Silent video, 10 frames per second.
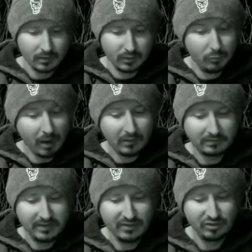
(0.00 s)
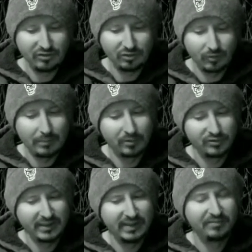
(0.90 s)
You politicians and
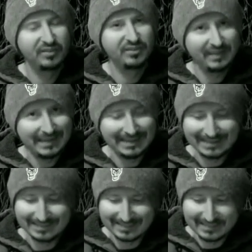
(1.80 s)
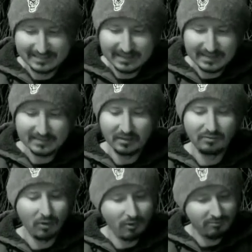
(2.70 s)
representatives sit in the seats
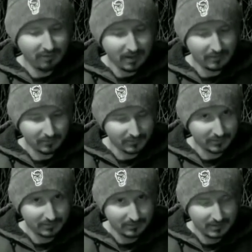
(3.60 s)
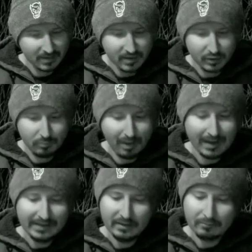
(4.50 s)
of our fathers. You
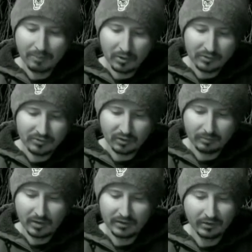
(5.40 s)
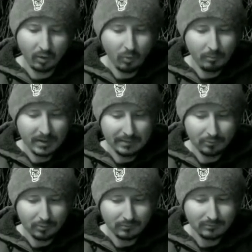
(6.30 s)
bind up burdens upon your own
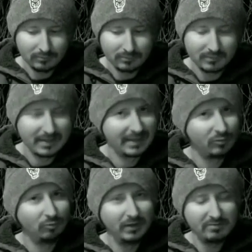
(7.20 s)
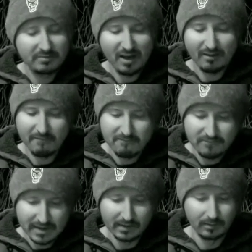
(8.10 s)
people, yet you lift not a
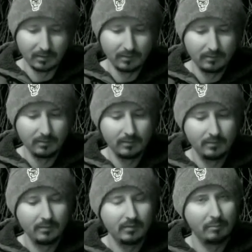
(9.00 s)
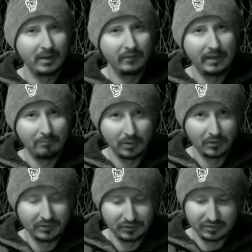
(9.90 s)
finger to bear that
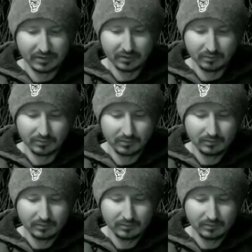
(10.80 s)
burden yourselves.